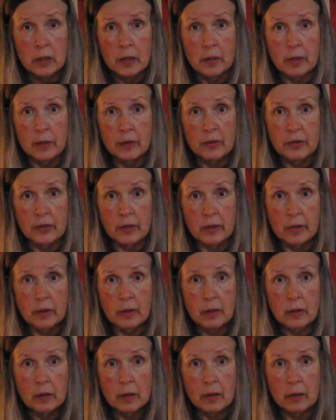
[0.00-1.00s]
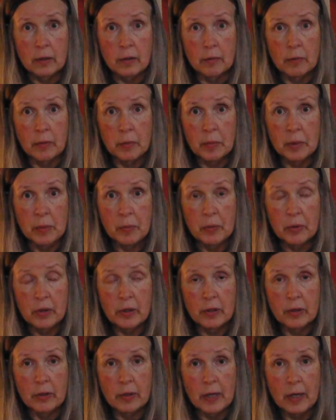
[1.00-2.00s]
that she could remember
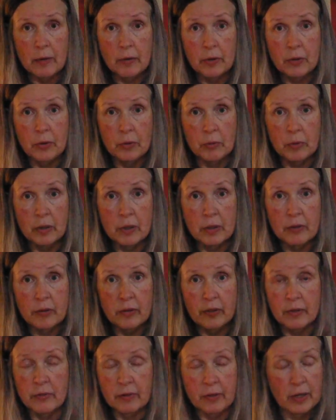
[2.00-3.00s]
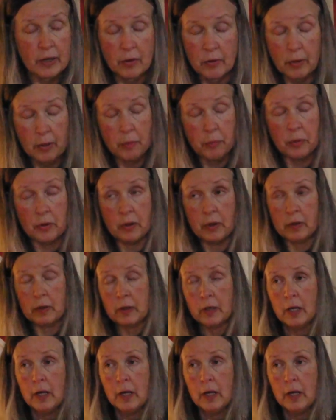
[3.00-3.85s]
how to do this, because I know I wouldn't.